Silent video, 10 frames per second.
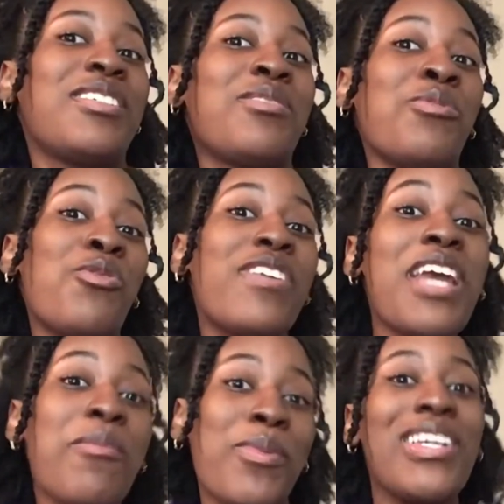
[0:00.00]
moving
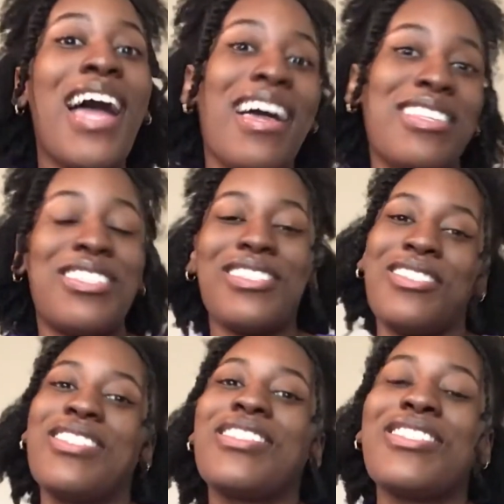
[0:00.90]
up or not.
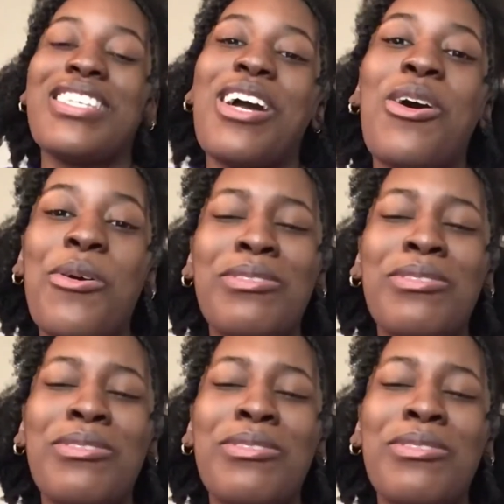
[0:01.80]
So